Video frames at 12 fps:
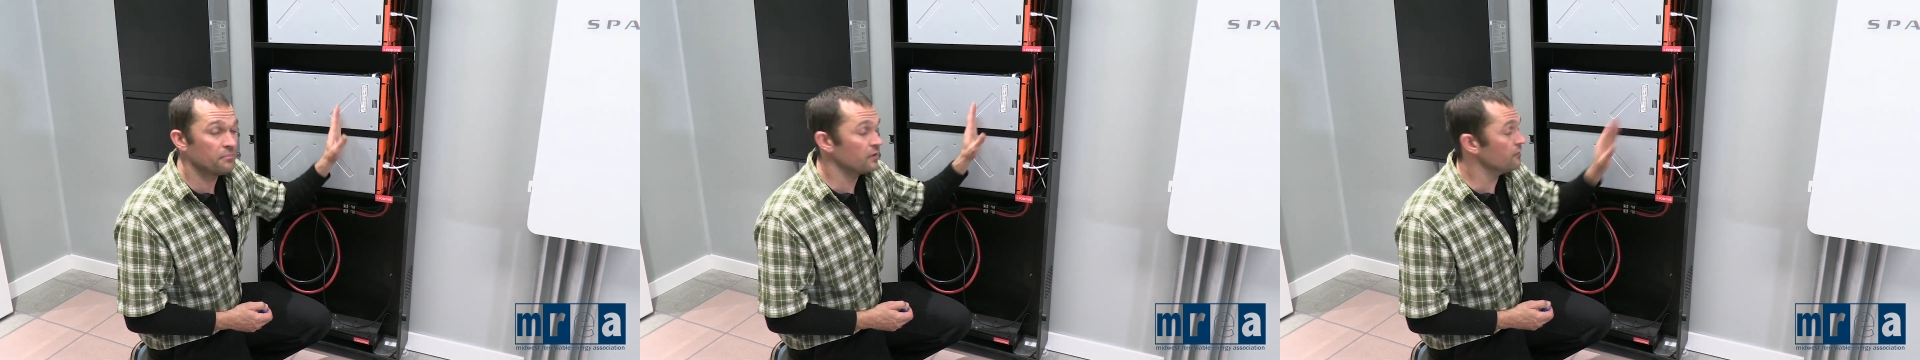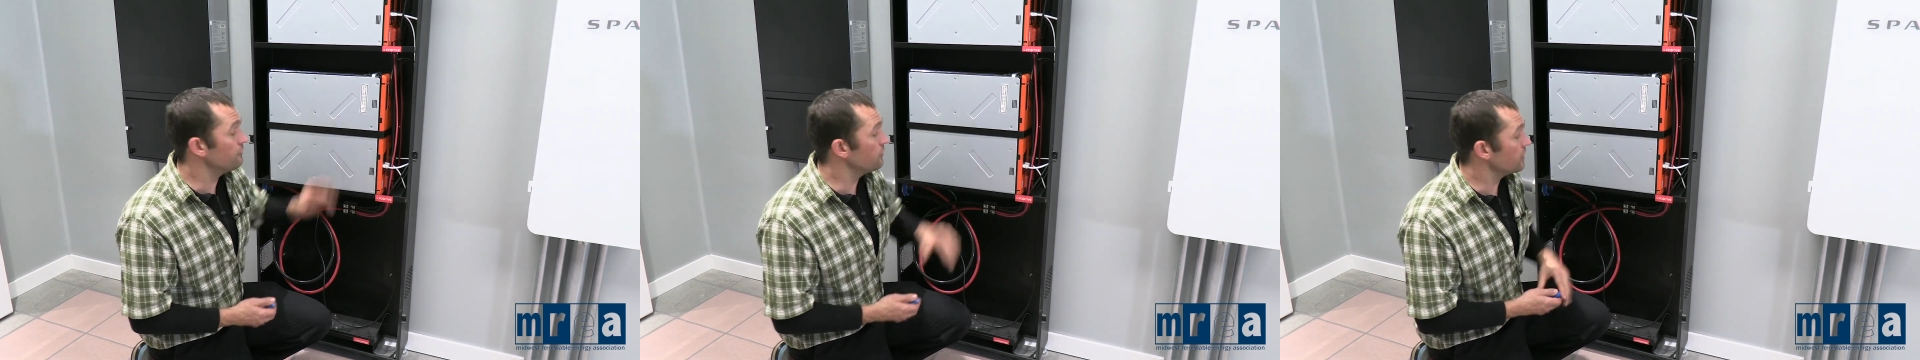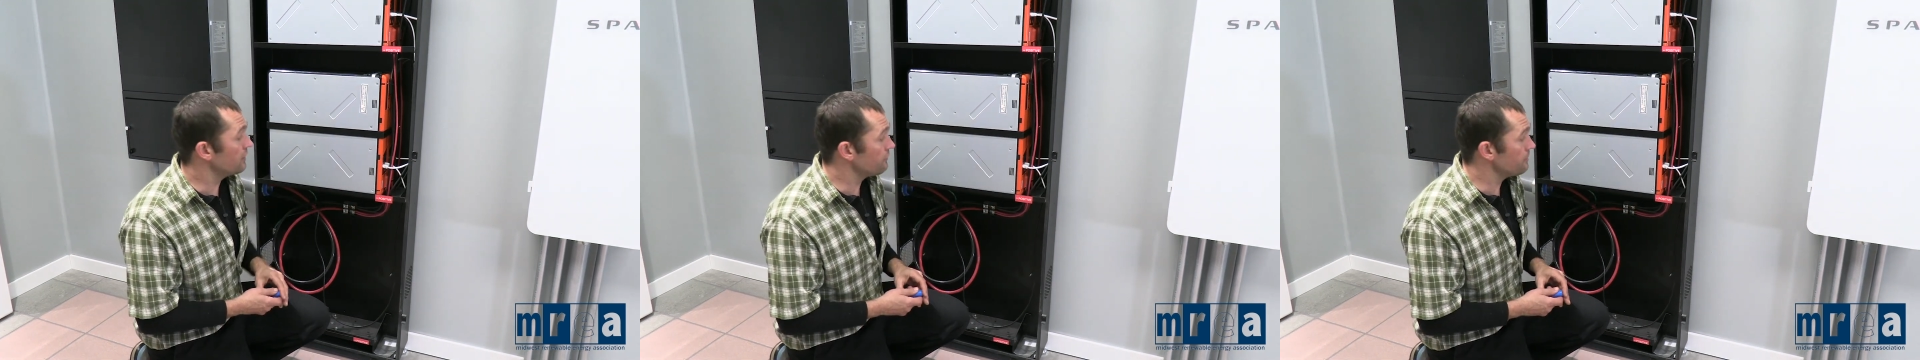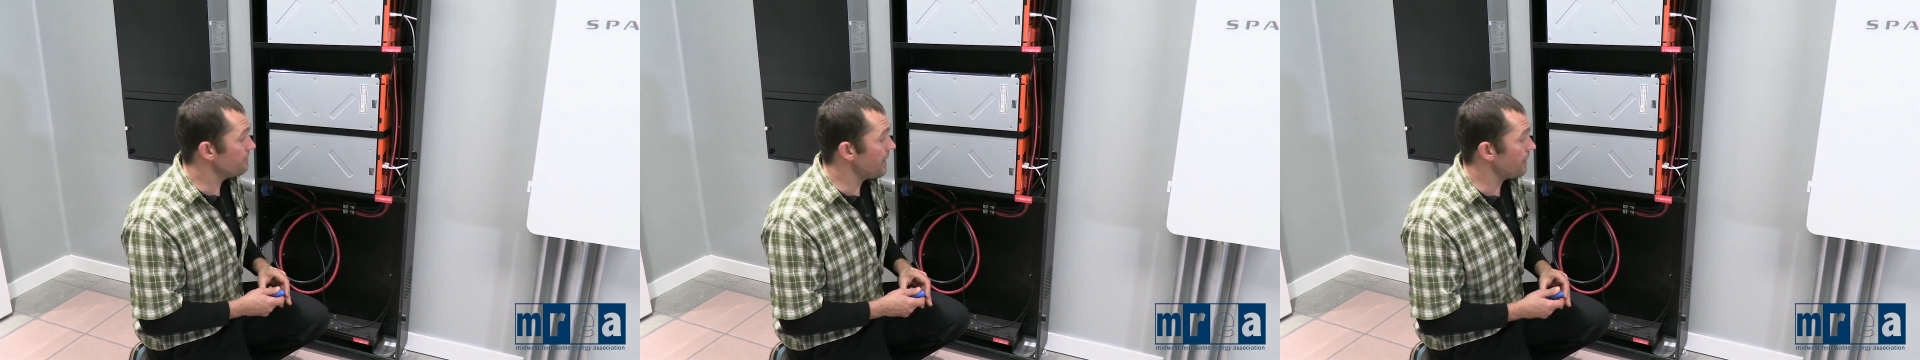up to the four
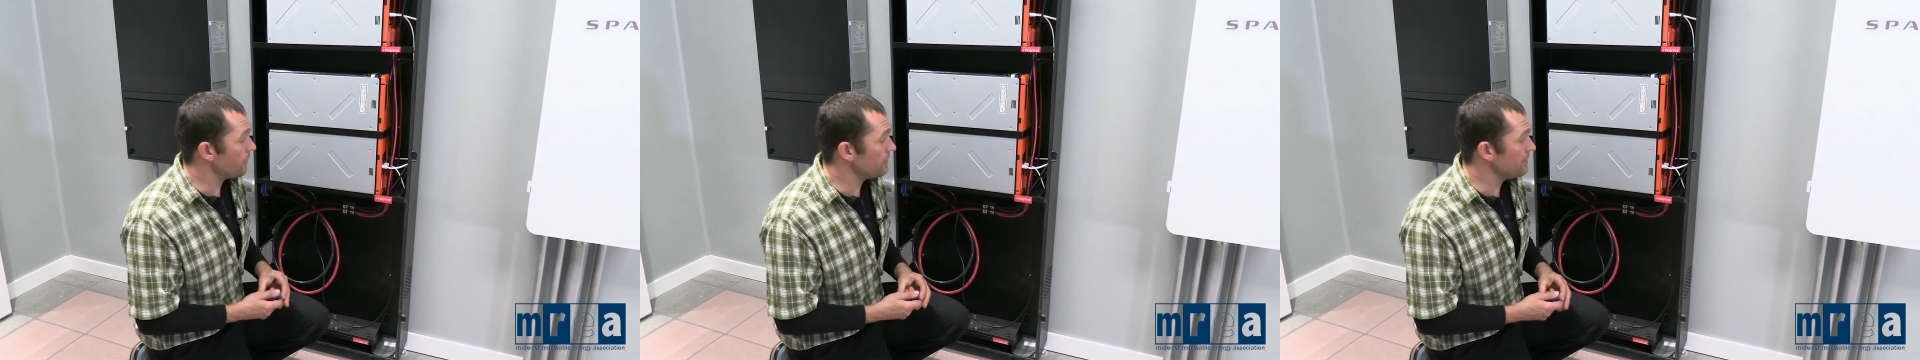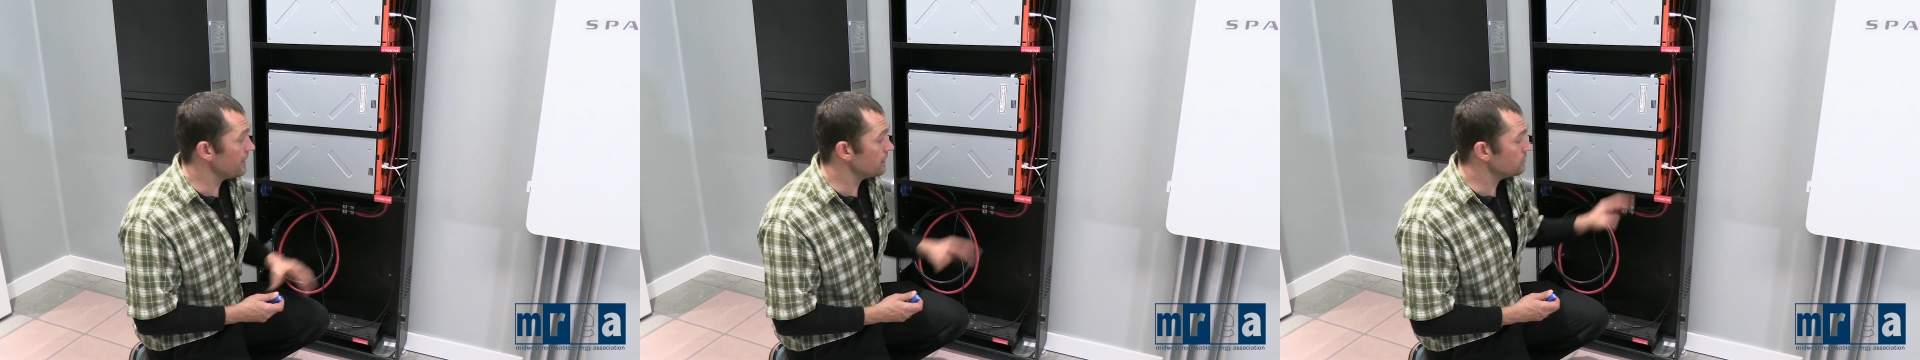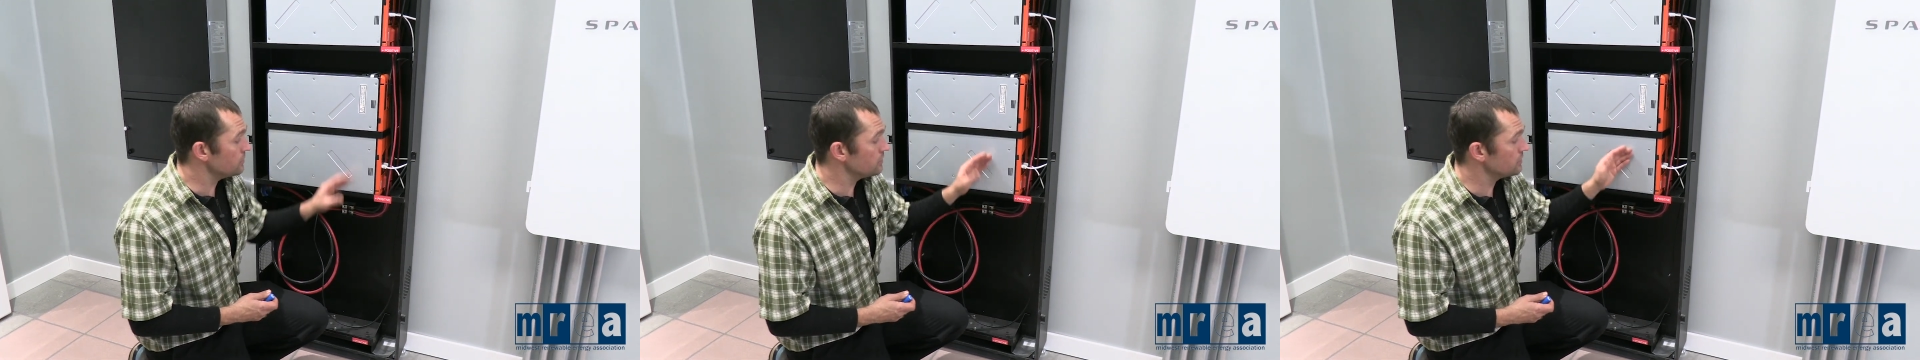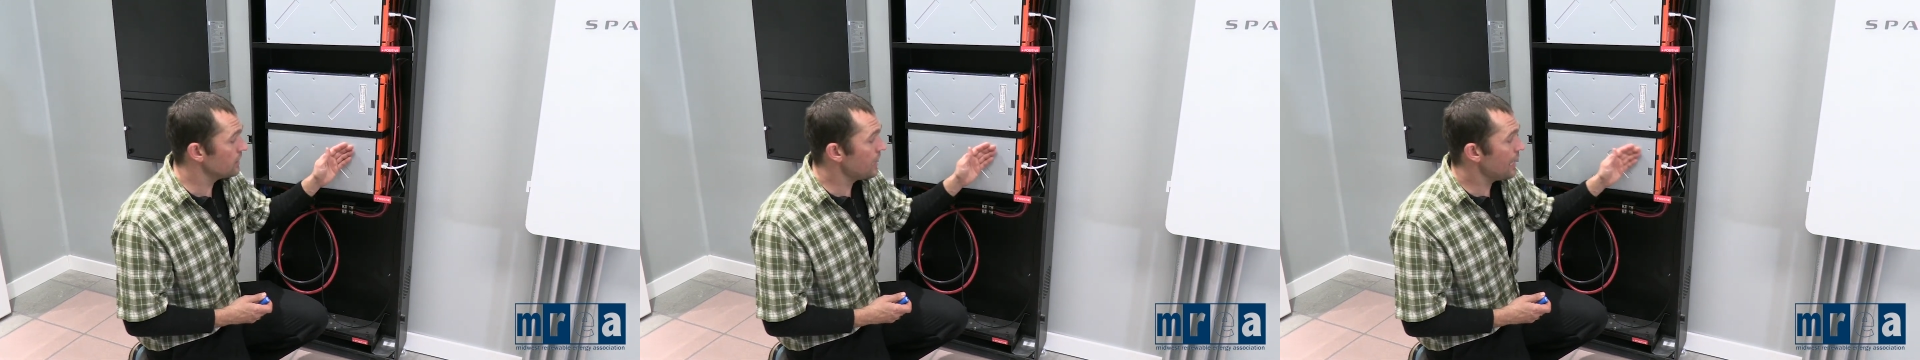different battery
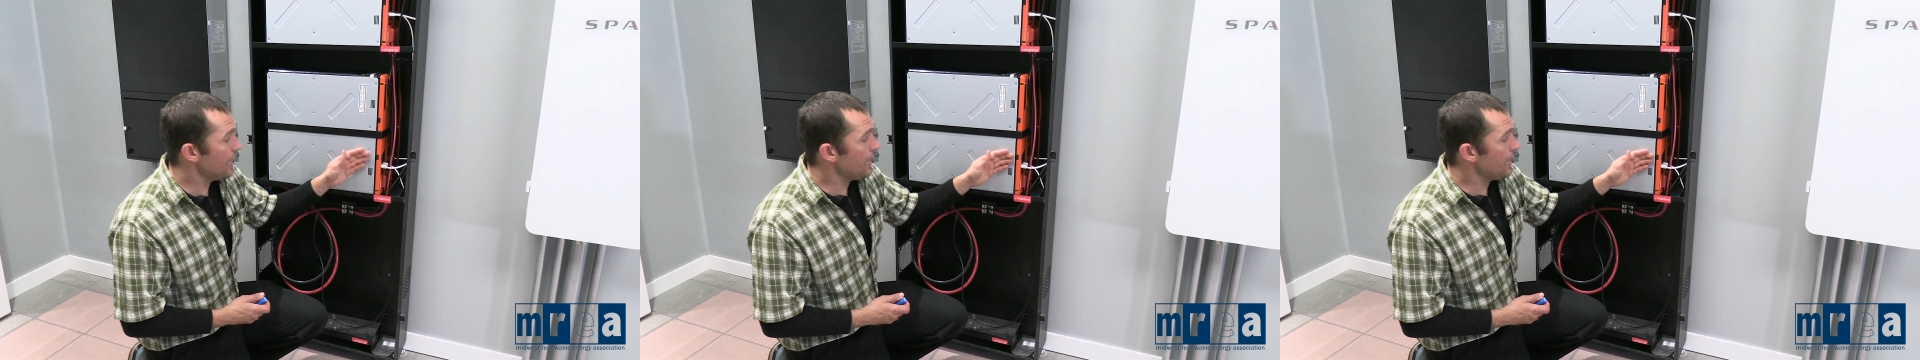modules.